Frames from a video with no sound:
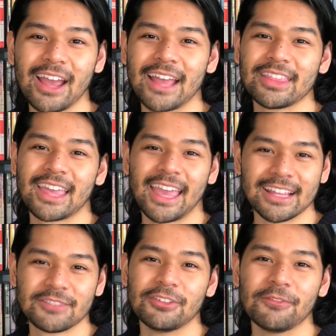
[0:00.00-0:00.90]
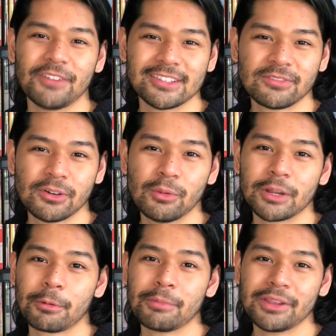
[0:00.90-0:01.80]
at the Cannes Film Festival when it
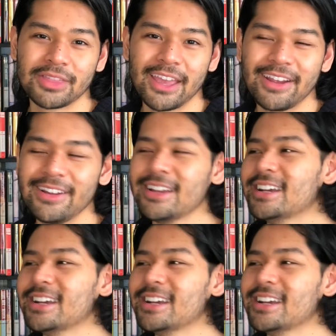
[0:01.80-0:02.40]
premiered there.